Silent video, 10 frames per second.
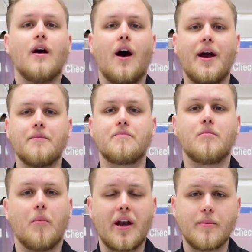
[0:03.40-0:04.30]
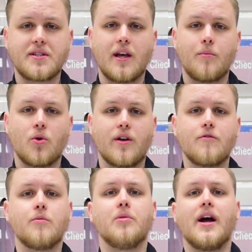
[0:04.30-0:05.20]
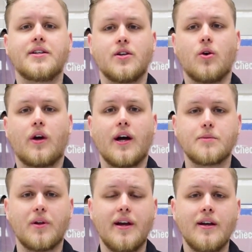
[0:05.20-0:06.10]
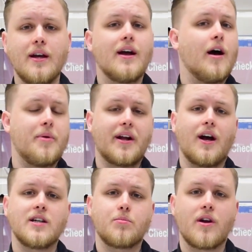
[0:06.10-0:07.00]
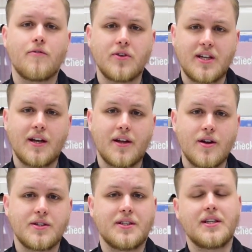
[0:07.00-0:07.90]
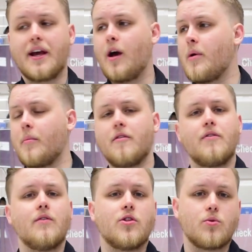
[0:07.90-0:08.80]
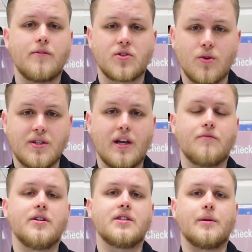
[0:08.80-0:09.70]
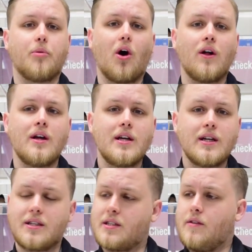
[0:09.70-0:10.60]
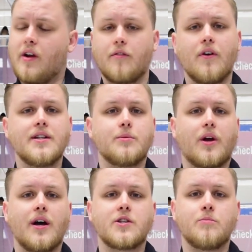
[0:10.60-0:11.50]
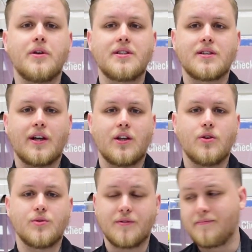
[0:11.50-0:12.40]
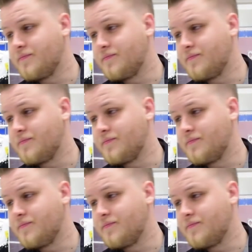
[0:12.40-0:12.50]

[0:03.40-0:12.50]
Hi, my name is Sam Grieger from Zero Cosplay. I've been a cosplayer for 10 years and today I'm at my favorite thrift store, St. Vincent de Paul, to see if I can find some costume pieces I can use.